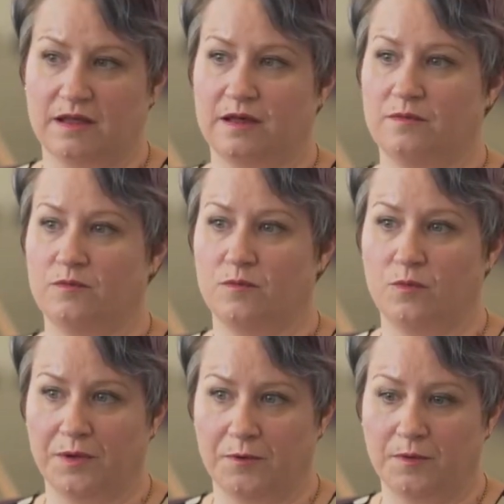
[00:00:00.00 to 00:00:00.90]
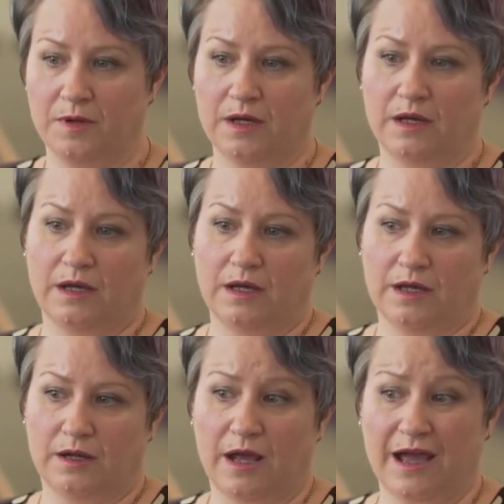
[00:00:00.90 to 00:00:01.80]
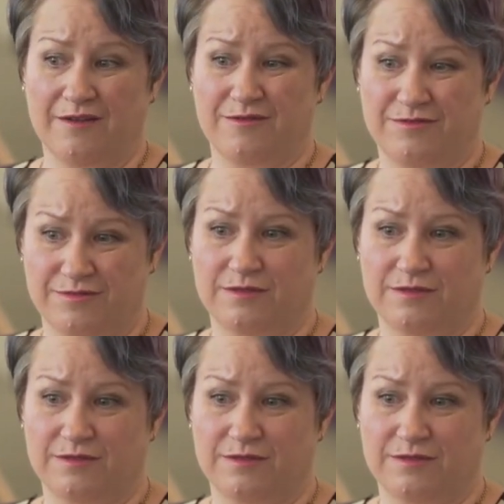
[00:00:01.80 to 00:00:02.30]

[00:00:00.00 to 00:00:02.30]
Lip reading: will, have